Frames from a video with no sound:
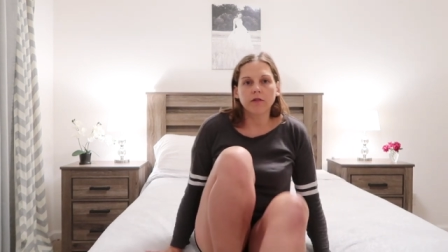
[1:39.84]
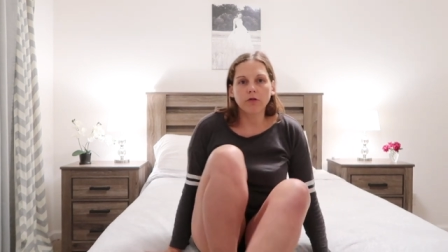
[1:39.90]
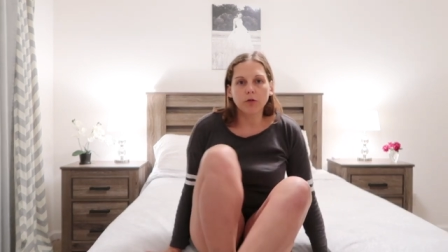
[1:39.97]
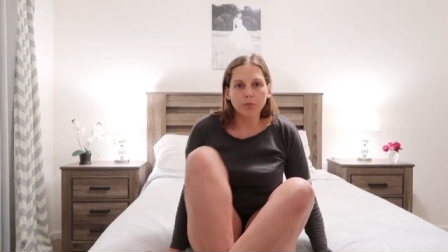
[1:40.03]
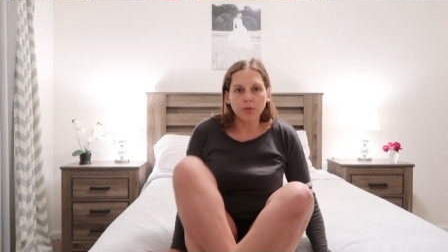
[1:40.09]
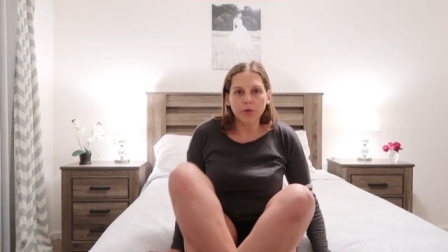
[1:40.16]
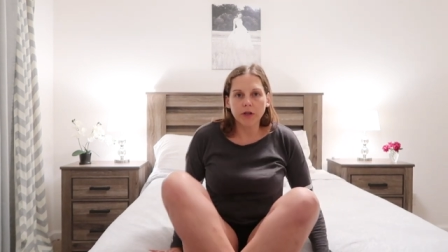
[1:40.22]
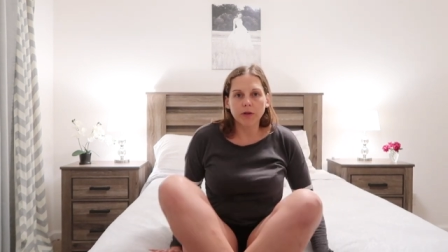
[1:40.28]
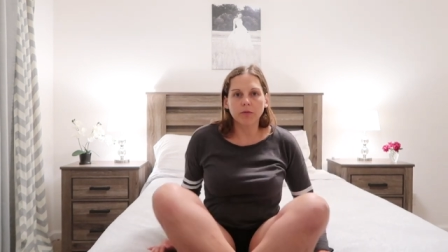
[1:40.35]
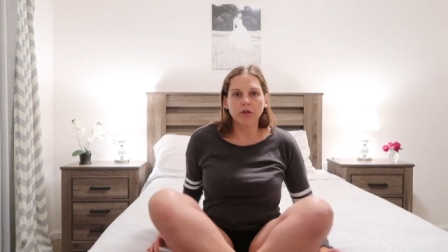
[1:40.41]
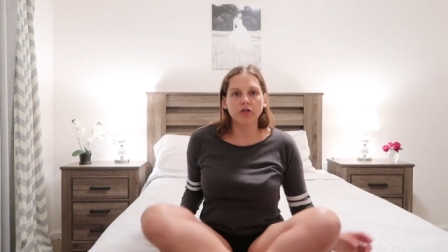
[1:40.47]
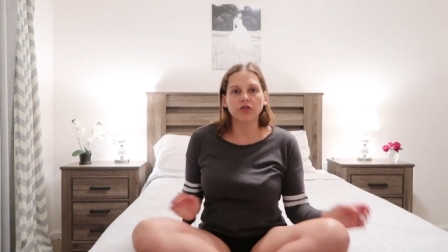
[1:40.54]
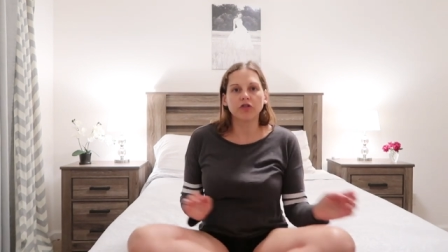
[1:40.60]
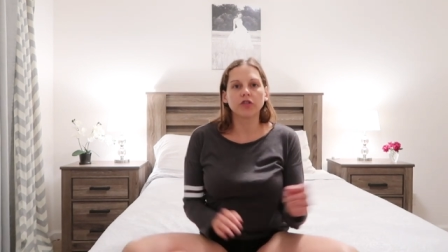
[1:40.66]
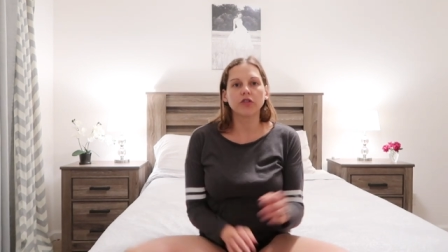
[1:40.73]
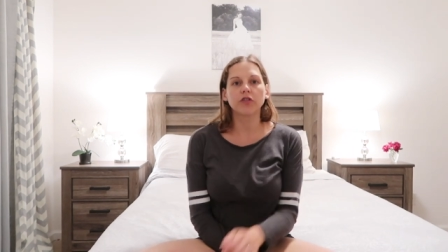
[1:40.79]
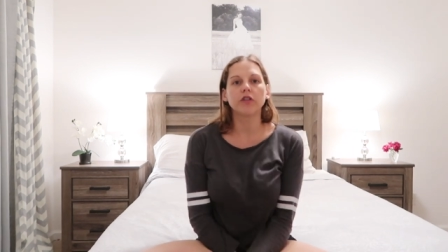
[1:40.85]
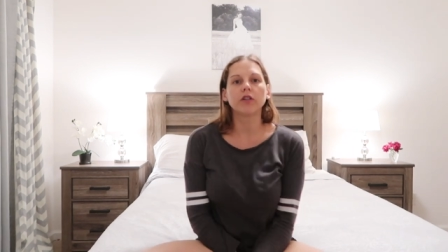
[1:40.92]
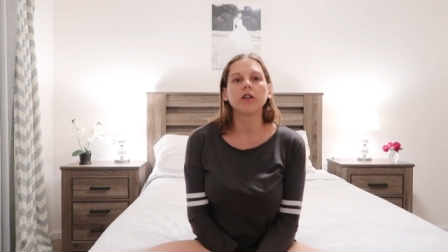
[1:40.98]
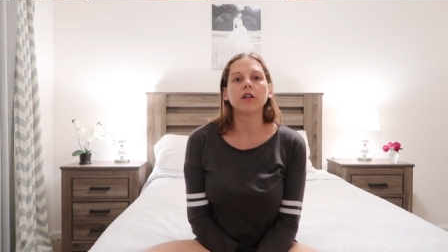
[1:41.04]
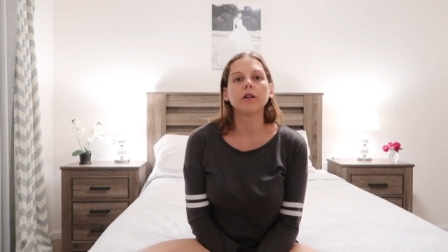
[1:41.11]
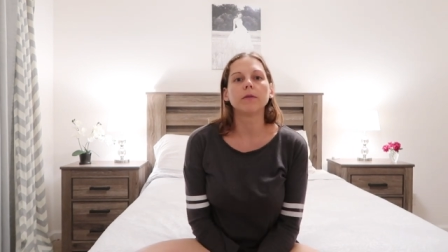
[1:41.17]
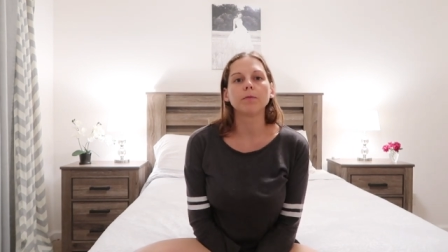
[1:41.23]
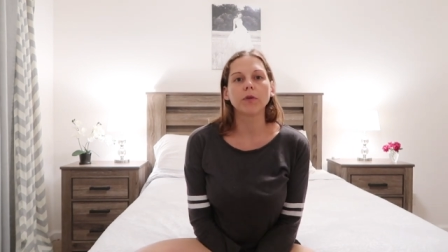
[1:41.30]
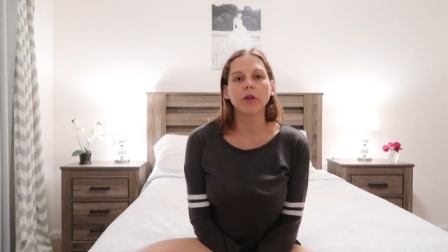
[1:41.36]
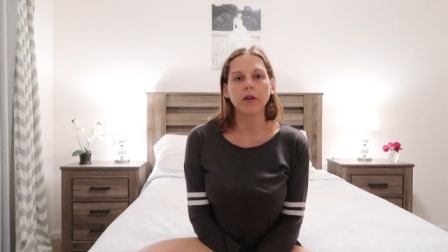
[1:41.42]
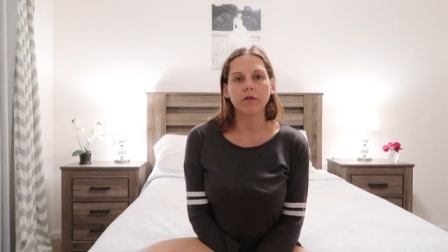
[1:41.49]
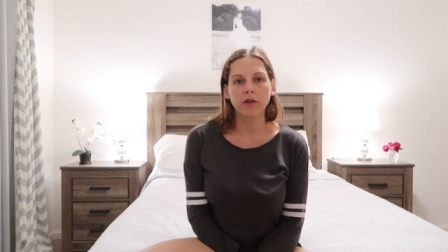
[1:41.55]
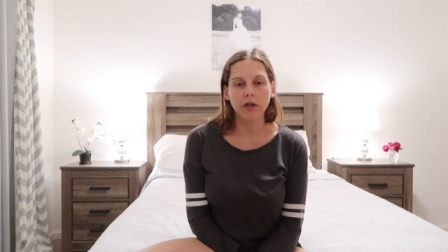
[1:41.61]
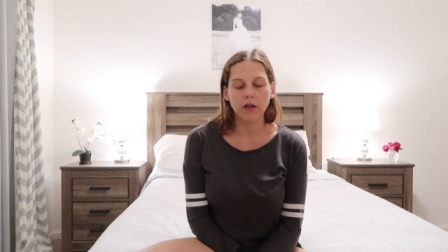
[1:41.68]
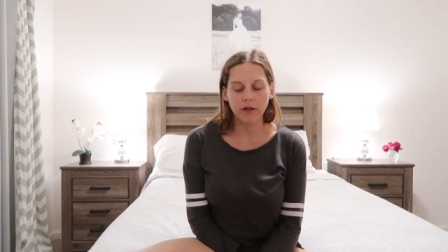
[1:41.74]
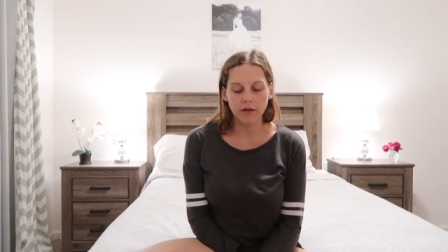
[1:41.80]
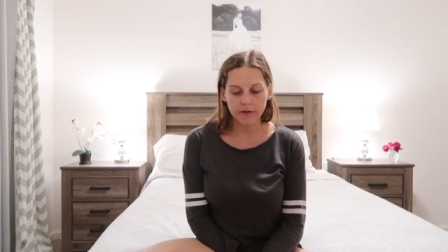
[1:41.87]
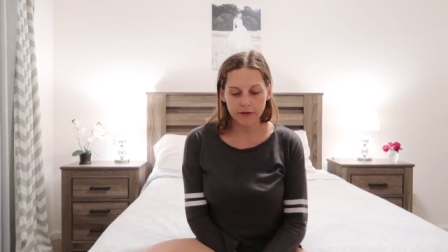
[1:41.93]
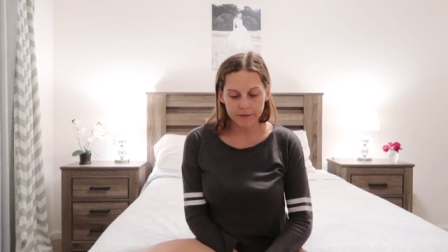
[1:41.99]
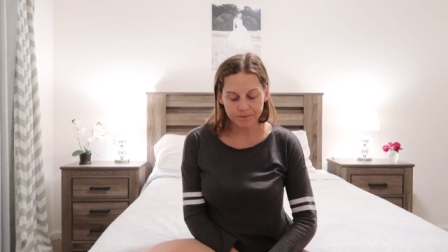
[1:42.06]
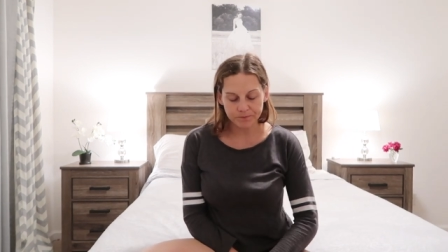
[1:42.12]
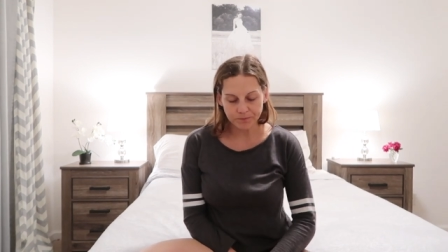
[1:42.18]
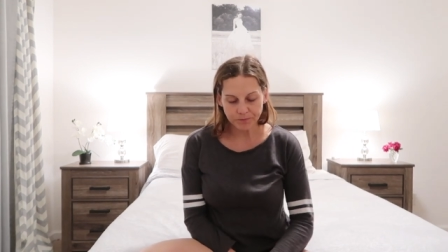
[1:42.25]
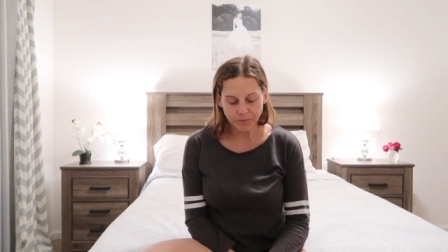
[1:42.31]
They were pretty much just um, giving us